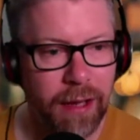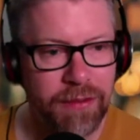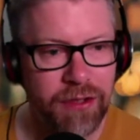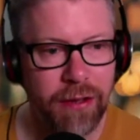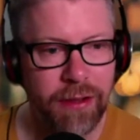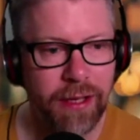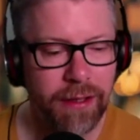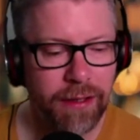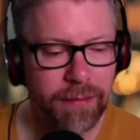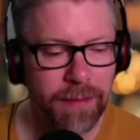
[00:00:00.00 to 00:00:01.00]
So
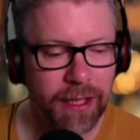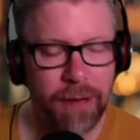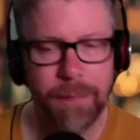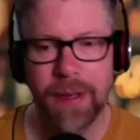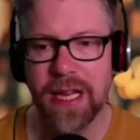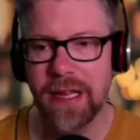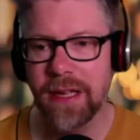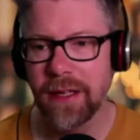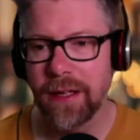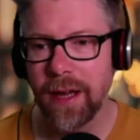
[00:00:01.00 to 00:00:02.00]
the
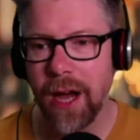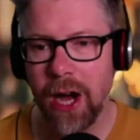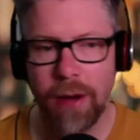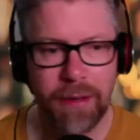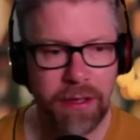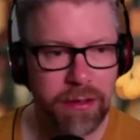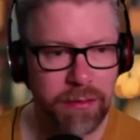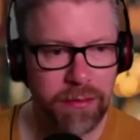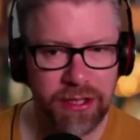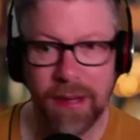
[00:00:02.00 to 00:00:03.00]
company Harman,
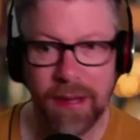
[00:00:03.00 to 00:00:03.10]
which is